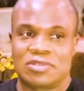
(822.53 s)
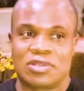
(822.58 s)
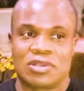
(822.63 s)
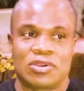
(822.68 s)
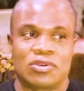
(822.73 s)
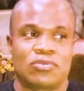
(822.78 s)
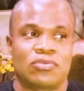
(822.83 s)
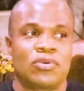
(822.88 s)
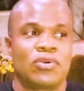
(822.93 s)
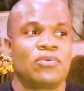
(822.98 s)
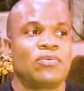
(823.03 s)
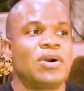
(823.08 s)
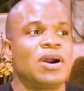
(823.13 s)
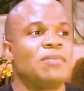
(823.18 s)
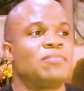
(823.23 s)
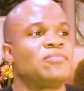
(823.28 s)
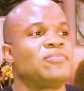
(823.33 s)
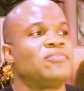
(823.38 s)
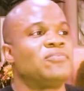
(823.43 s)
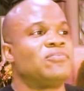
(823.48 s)
grew
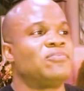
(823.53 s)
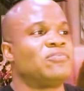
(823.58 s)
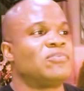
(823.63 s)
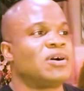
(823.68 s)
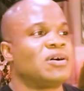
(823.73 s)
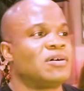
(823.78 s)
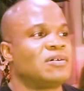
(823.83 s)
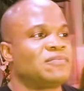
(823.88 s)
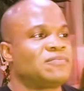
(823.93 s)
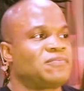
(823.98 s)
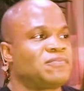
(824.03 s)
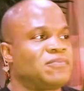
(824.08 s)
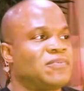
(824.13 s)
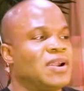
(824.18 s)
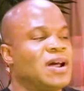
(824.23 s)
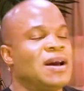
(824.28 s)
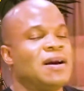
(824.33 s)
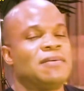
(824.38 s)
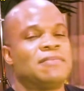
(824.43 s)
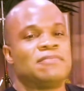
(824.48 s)
up
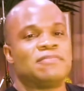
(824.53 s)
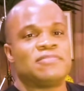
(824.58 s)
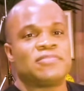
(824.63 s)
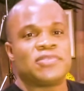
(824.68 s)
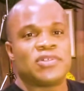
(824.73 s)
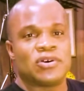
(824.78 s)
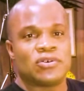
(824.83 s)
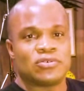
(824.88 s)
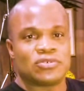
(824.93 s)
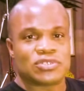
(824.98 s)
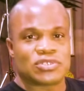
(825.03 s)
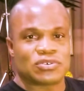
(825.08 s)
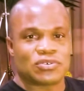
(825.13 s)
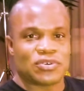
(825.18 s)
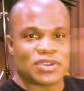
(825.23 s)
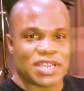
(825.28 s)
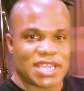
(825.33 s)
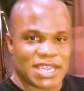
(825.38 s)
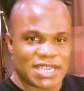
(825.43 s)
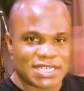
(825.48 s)
from those
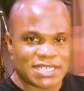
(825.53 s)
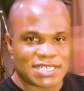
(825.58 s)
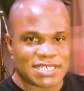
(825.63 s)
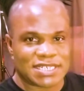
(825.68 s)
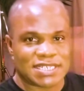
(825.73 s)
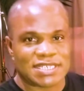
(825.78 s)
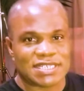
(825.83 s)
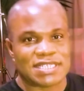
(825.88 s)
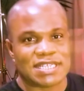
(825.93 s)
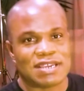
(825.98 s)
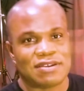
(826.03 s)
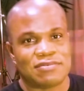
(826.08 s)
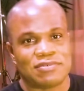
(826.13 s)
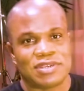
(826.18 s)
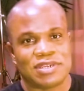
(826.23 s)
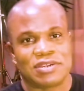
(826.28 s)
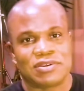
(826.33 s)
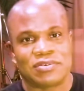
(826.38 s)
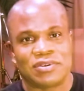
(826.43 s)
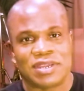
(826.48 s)
creations that
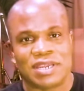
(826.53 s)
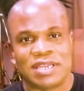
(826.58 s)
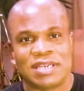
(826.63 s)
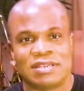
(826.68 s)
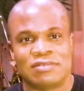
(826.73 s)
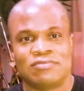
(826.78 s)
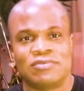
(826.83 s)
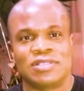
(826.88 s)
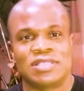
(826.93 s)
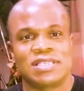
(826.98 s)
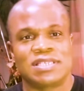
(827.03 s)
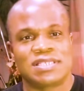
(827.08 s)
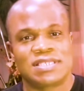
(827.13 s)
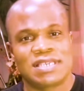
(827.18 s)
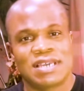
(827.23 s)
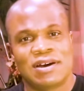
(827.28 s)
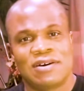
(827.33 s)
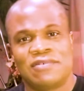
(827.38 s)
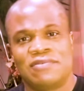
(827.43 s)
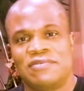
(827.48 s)
we created with the
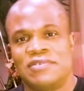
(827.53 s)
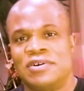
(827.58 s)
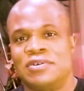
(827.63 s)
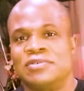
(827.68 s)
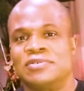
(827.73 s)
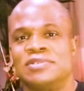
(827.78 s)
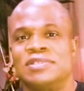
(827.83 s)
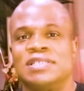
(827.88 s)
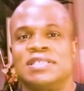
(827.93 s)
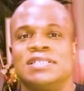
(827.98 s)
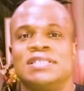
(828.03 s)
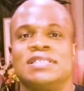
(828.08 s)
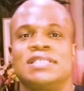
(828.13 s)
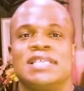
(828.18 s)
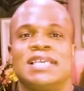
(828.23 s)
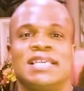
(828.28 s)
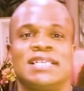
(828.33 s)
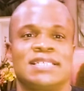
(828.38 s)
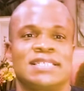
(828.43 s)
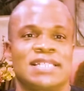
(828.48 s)
cell phones and
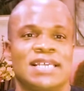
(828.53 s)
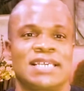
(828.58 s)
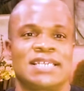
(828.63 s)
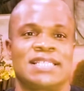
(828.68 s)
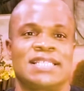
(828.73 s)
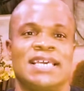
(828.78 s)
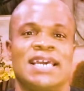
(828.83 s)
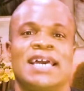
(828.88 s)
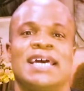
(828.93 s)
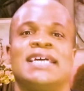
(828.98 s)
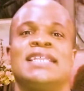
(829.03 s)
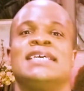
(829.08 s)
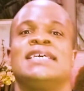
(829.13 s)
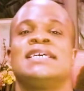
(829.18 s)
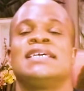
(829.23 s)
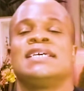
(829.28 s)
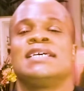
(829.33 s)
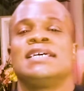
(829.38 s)
things like that.